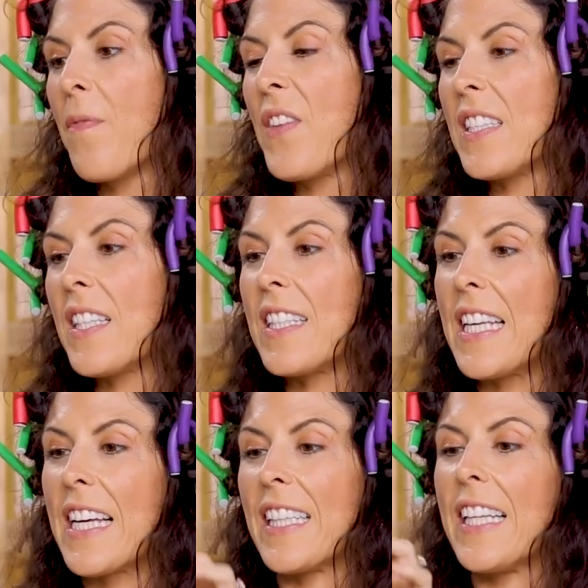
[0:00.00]
This is
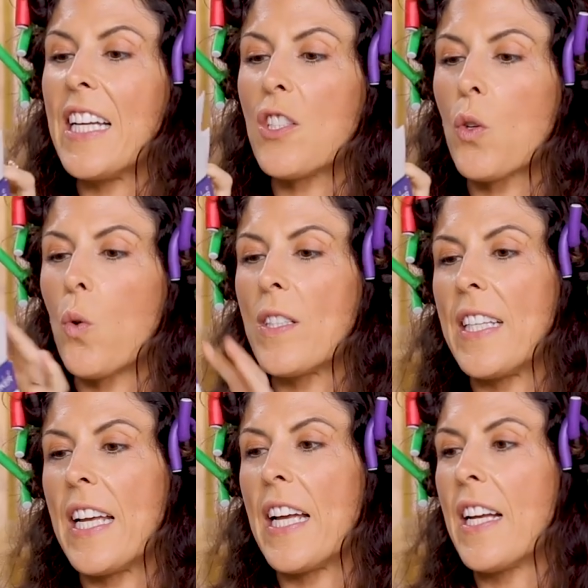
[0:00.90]
the Elite
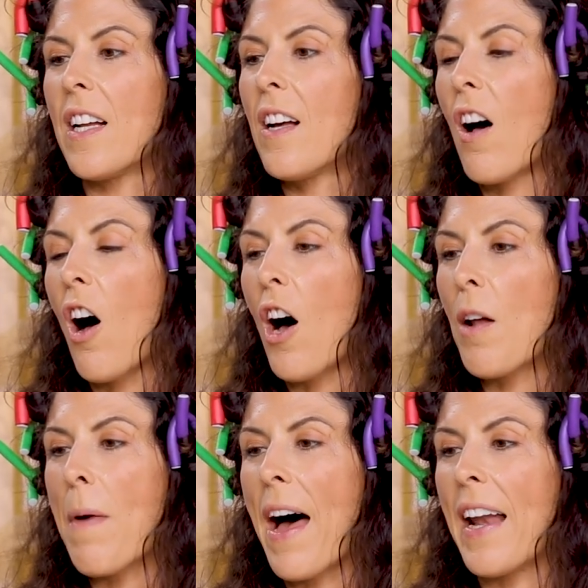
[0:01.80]
Cuisine
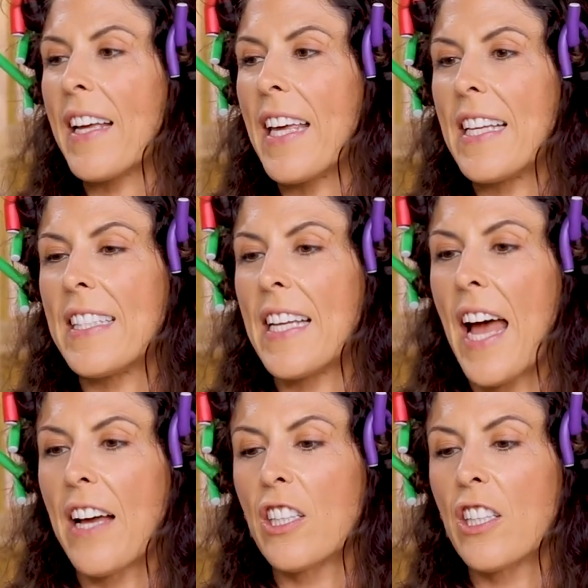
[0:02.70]
Automatic Easy Egg